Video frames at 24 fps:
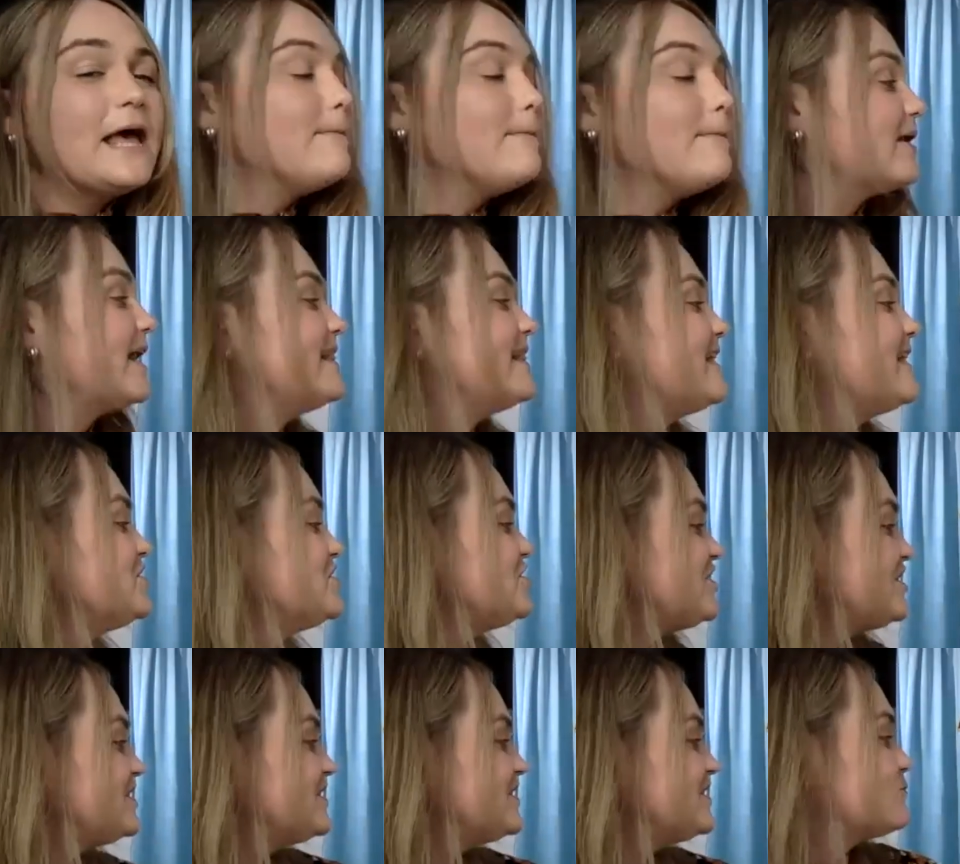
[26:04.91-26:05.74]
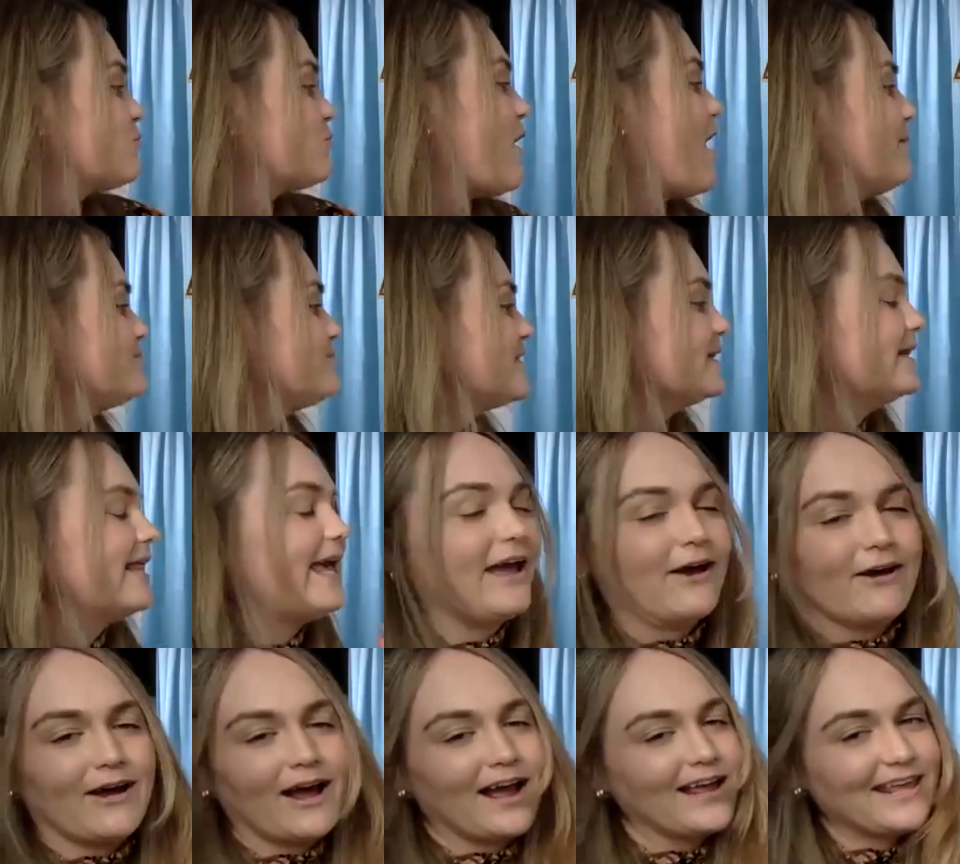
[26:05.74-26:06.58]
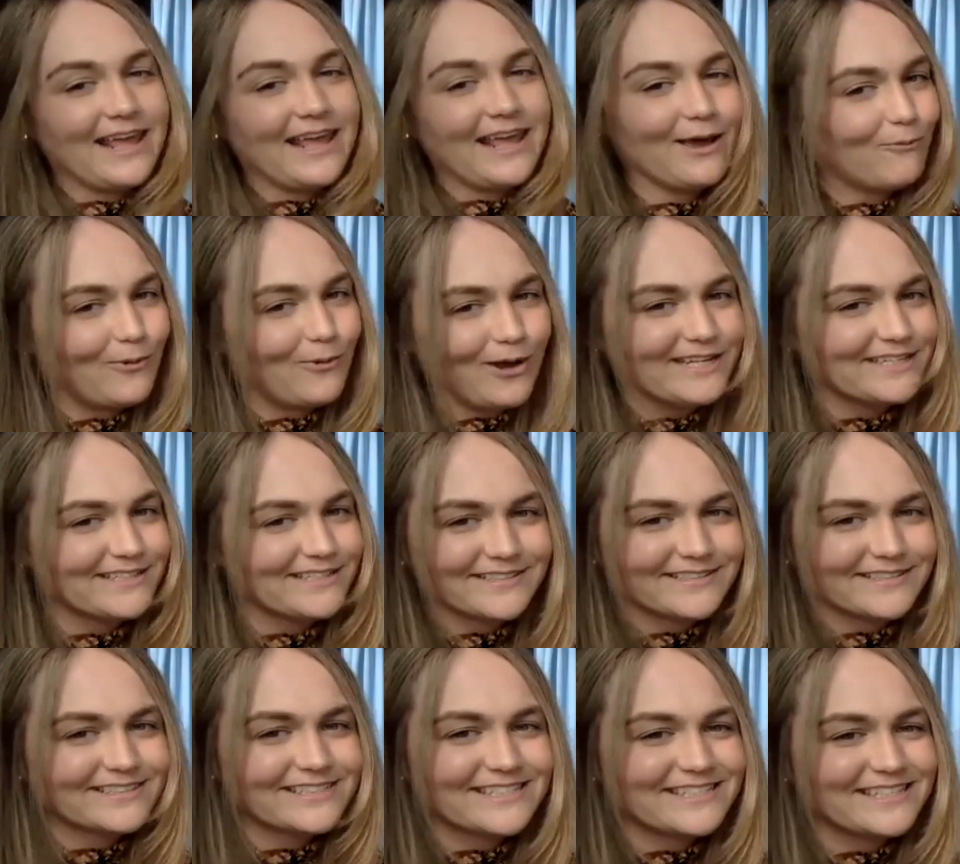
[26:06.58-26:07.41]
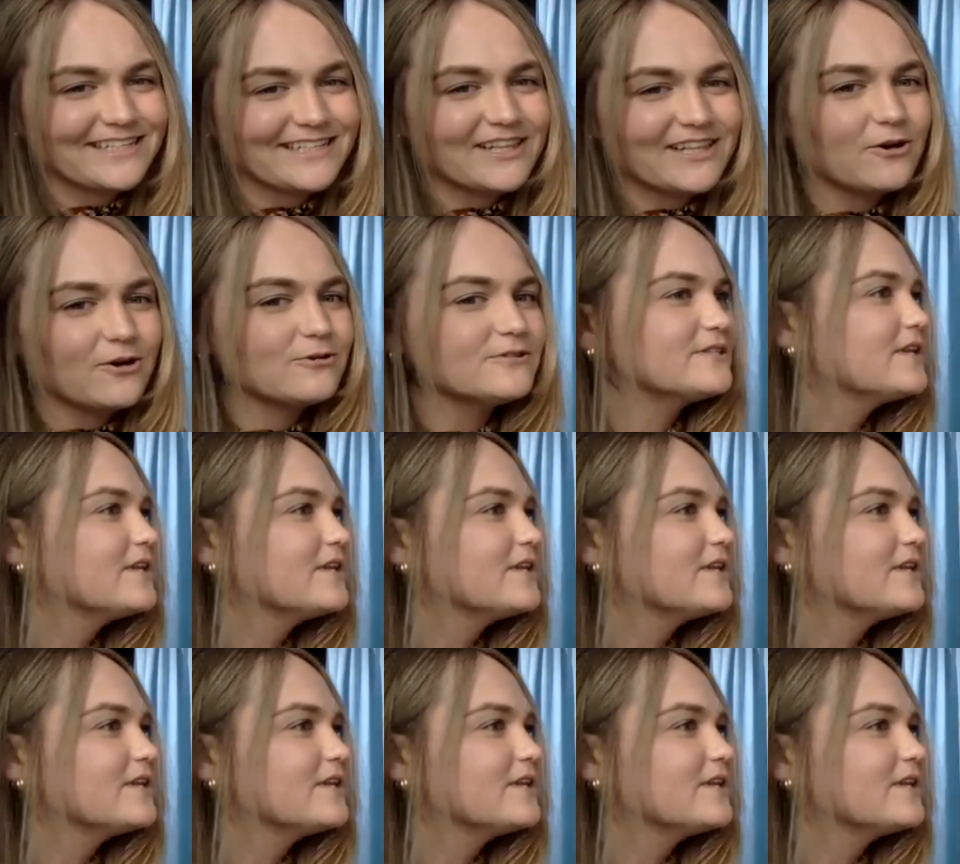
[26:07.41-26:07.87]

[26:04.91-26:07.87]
But I think she swapped the layout. I can't wait to see those.